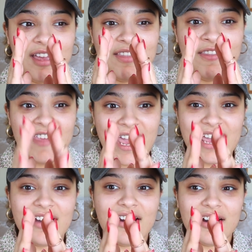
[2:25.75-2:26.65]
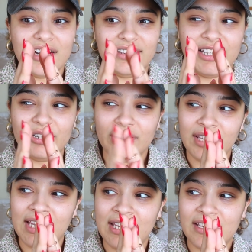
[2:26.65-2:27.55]
they are
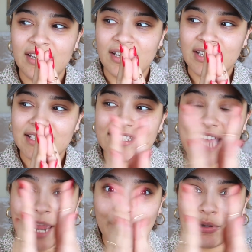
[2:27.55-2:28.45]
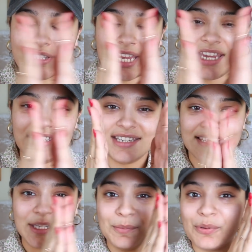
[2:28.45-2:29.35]
literally
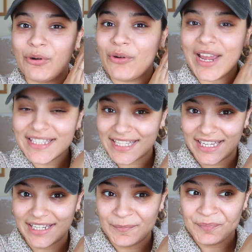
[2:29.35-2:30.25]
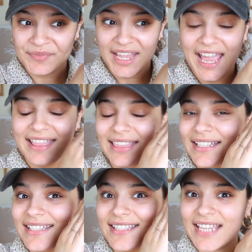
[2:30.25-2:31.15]
simultaneously present at
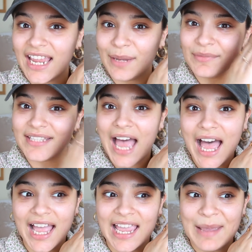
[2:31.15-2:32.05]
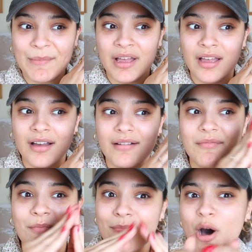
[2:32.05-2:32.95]
the same time
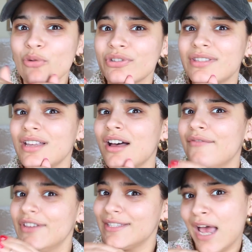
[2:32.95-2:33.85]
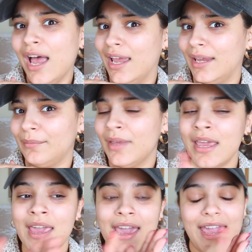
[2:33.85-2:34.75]
most of the time.
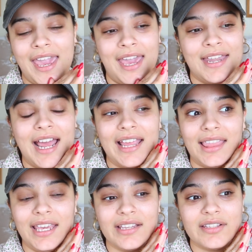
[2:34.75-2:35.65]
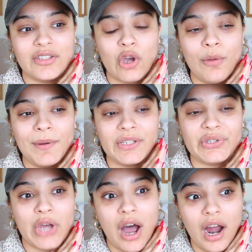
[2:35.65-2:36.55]
And I think it's so
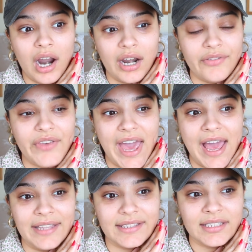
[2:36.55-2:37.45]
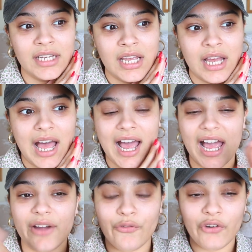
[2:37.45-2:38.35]
bizarre that I
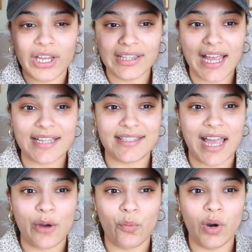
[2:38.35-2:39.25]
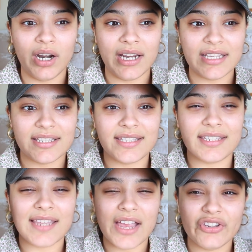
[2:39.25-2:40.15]
have realized that we're in
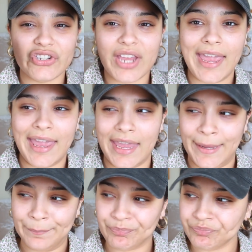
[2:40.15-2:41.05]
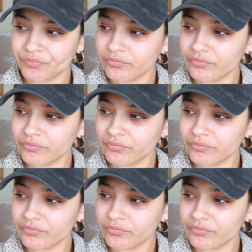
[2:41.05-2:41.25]
such a